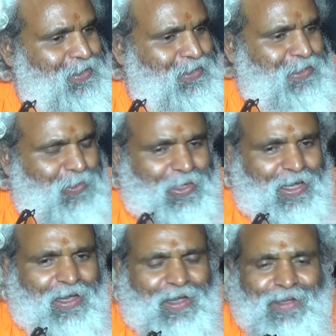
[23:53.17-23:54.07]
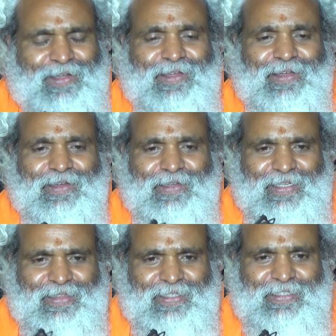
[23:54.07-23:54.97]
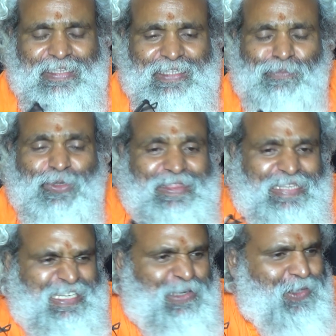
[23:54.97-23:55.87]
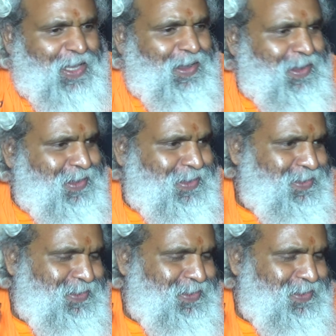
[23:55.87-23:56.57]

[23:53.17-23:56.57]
yogaha iti chitta vritti nirodhaha.